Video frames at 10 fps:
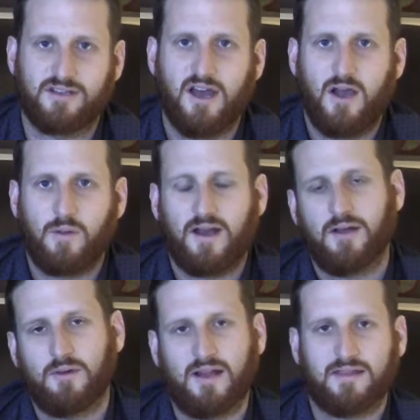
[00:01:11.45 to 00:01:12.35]
And when
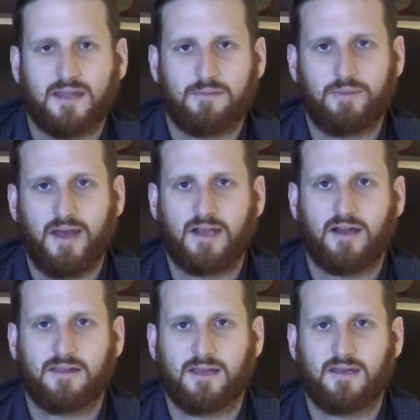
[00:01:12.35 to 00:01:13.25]
I think
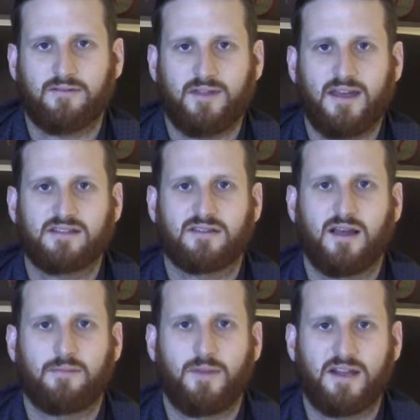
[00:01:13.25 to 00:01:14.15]
back, I think of that as
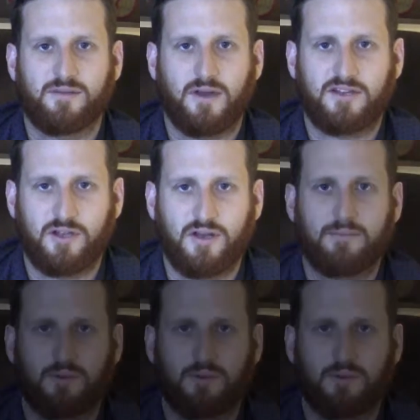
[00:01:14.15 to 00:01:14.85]
like my turning